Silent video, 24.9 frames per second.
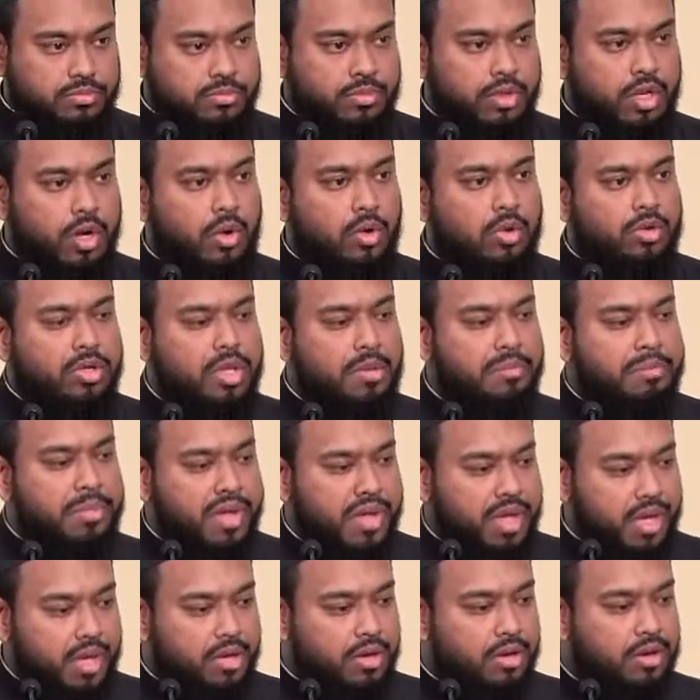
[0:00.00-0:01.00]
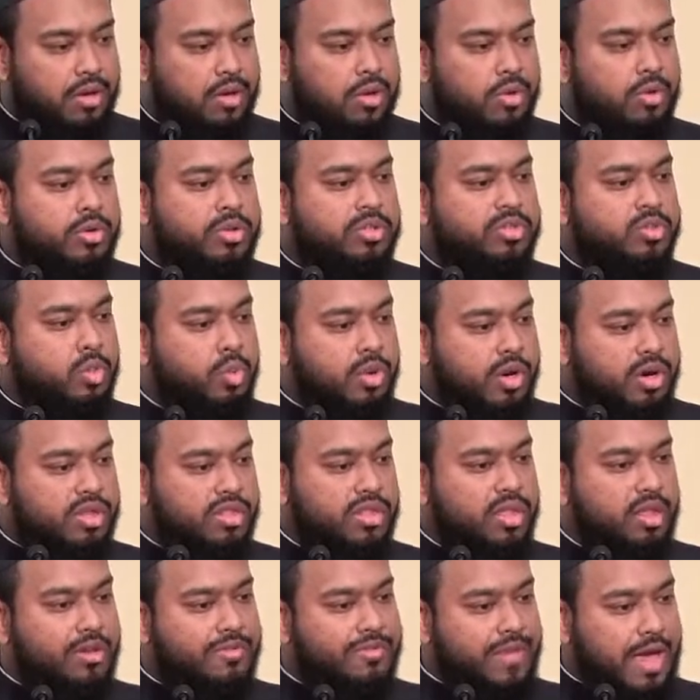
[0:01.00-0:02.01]
the only being who is
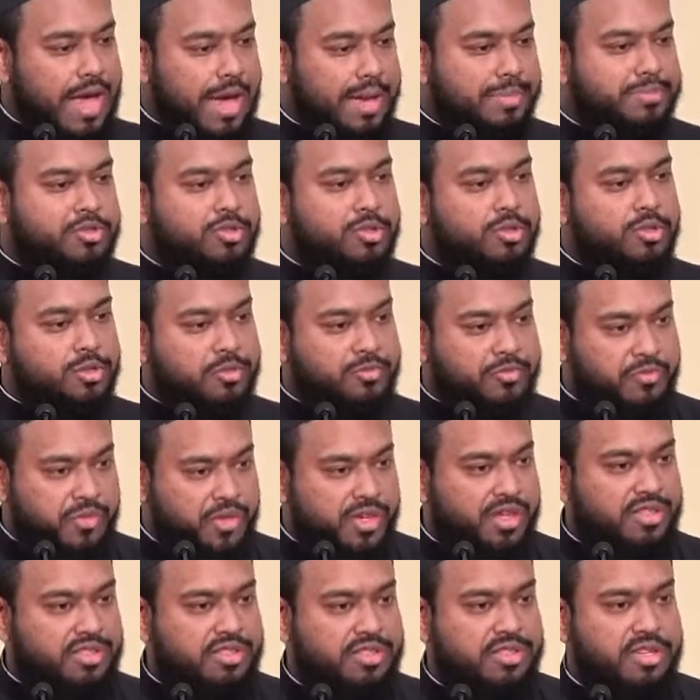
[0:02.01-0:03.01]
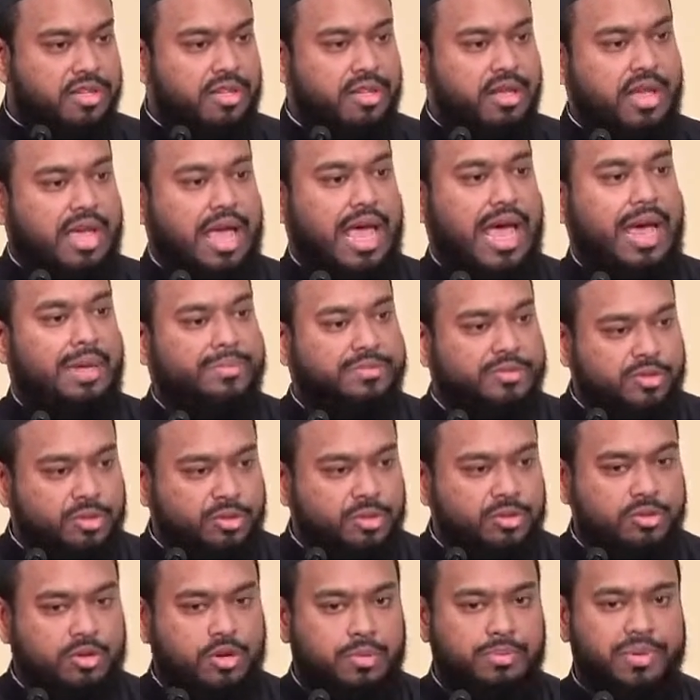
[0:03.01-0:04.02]
worthy of absolute fealty,
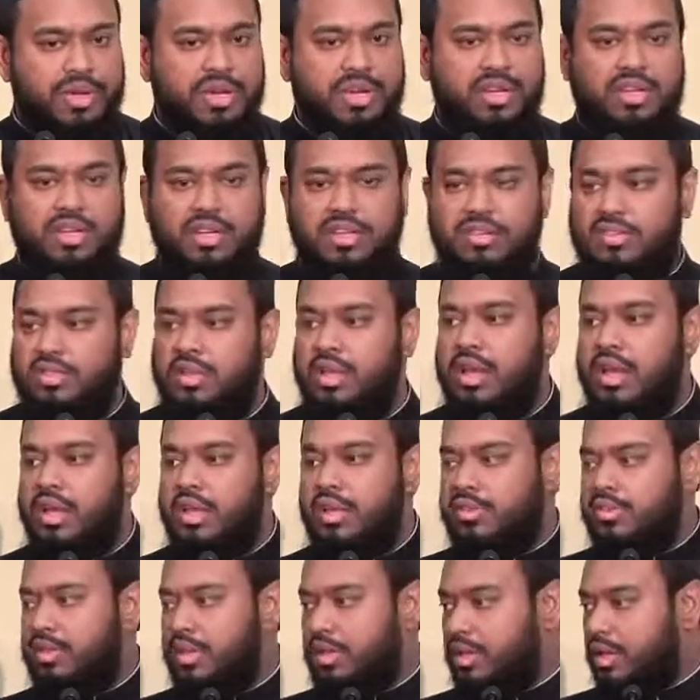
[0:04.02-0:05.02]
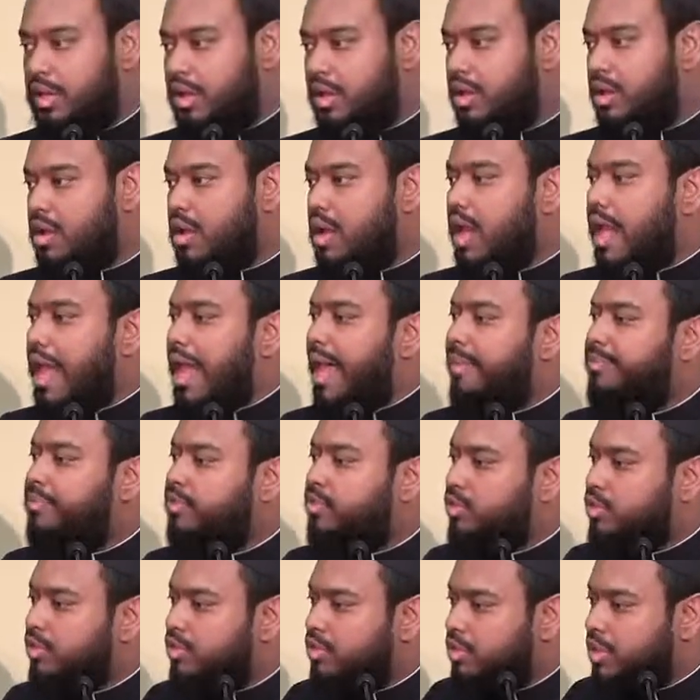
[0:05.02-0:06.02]
absolute obedience, is Allah.
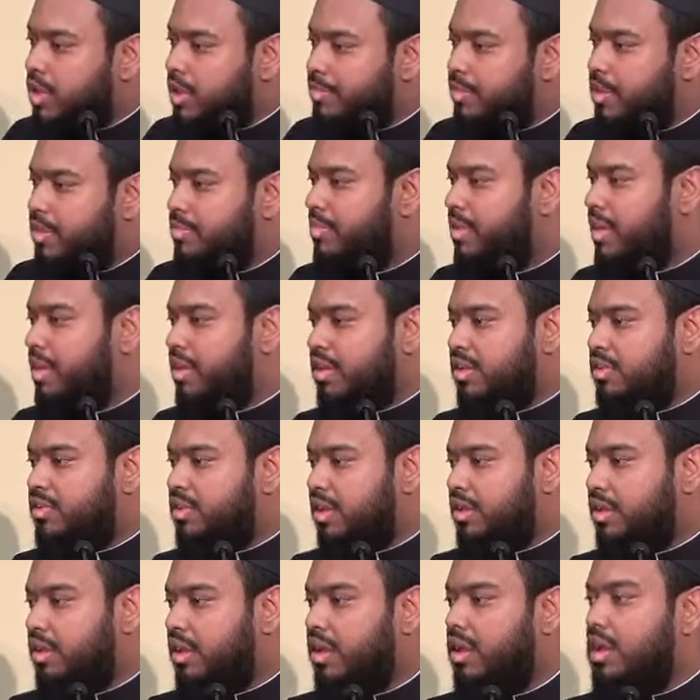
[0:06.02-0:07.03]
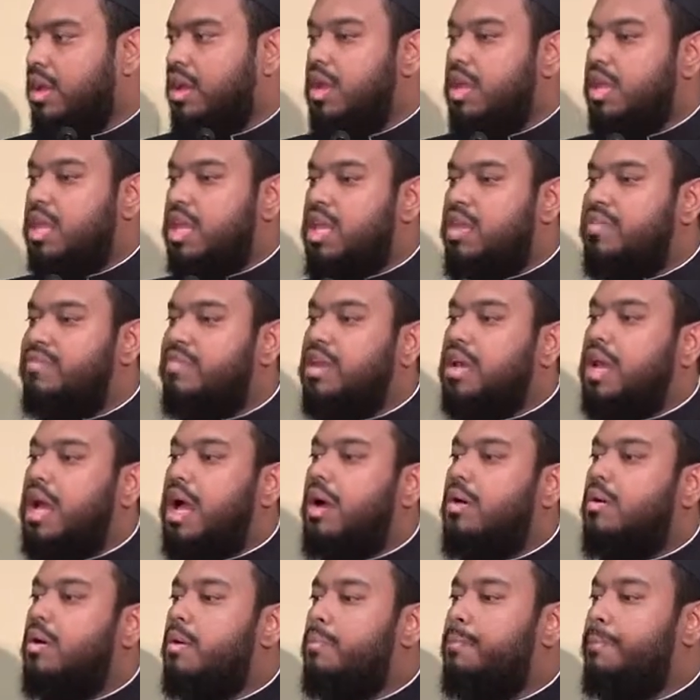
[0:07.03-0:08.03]
Absolute commitment is Allah. Even
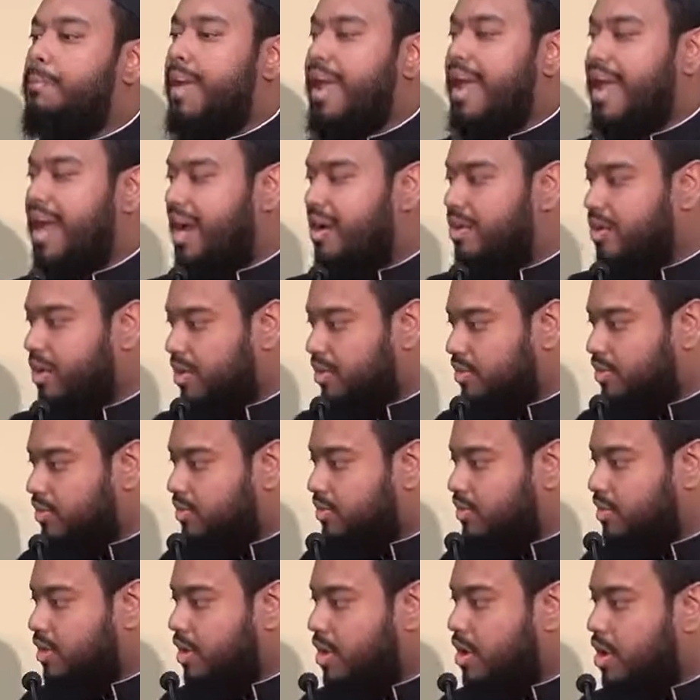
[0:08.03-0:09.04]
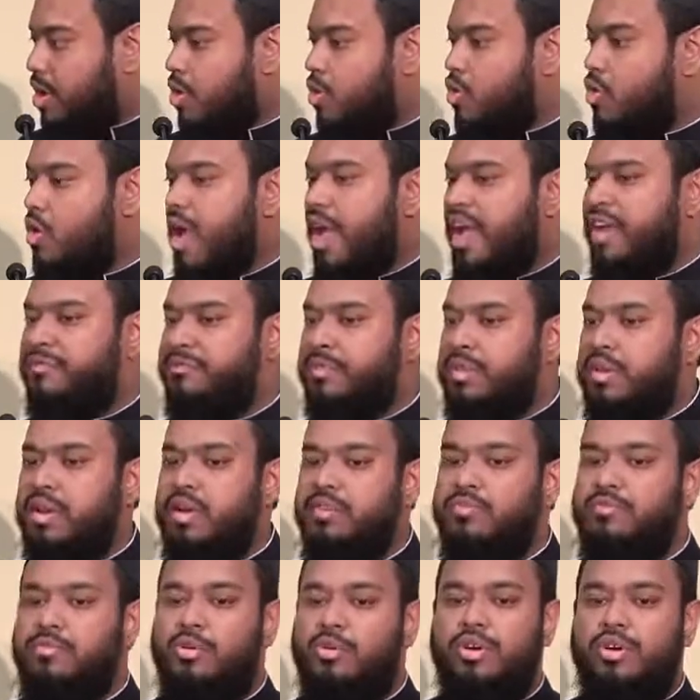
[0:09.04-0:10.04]
our parents, who have been
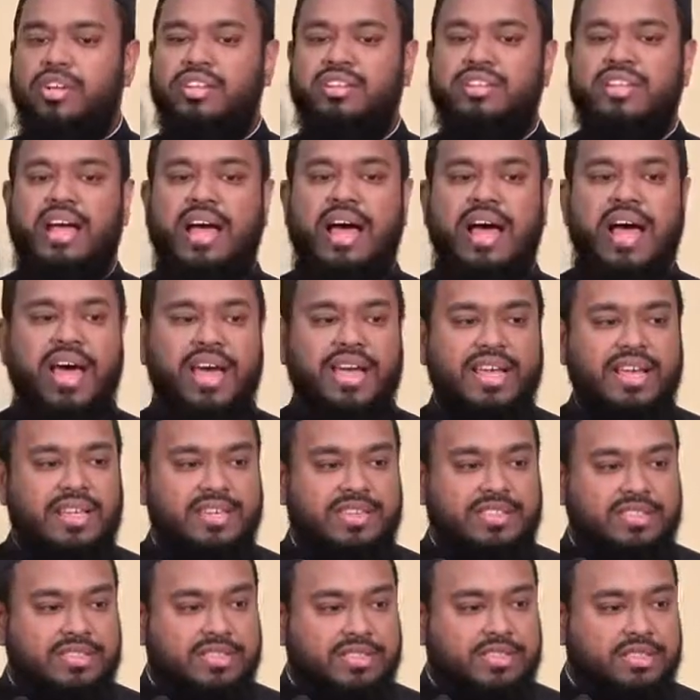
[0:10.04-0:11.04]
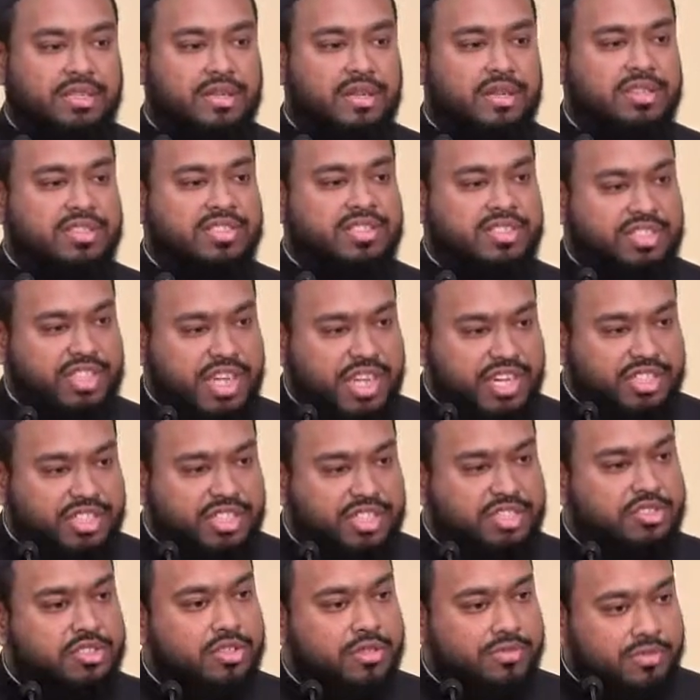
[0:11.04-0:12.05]
afforded the highest
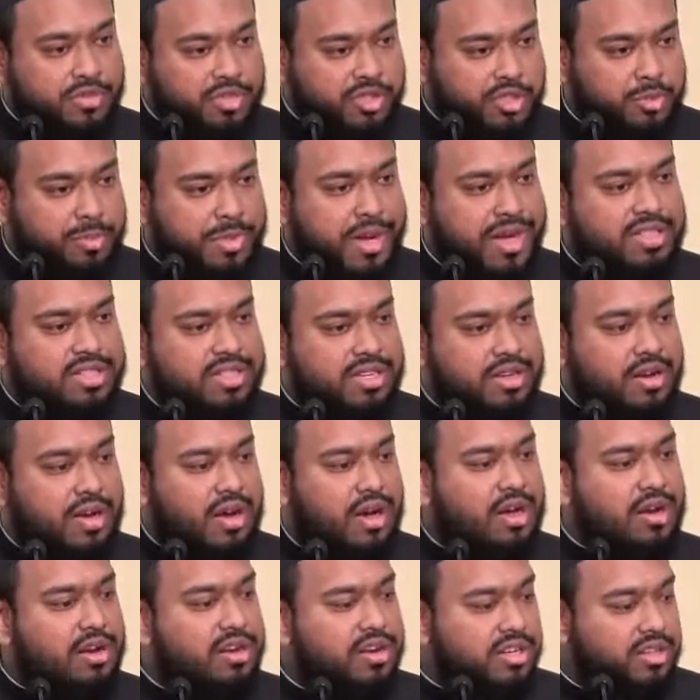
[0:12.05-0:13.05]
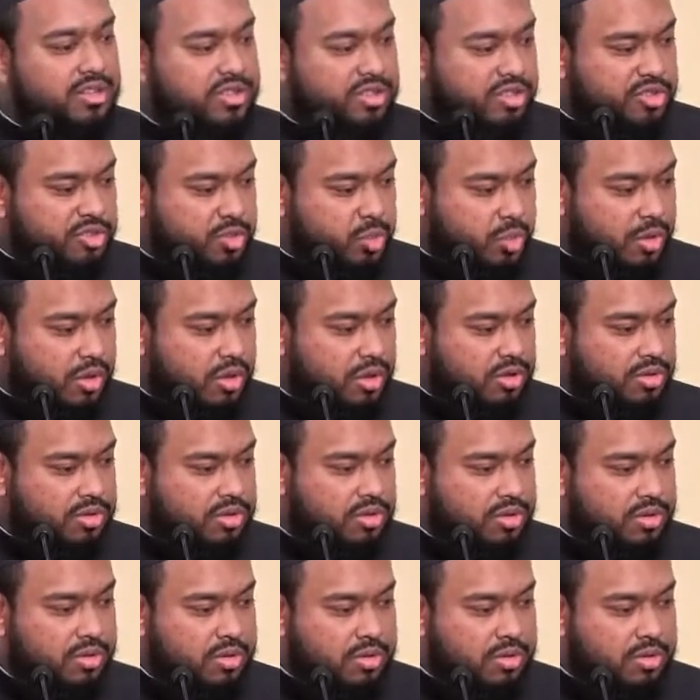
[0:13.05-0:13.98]
stations of respect and honor in this world,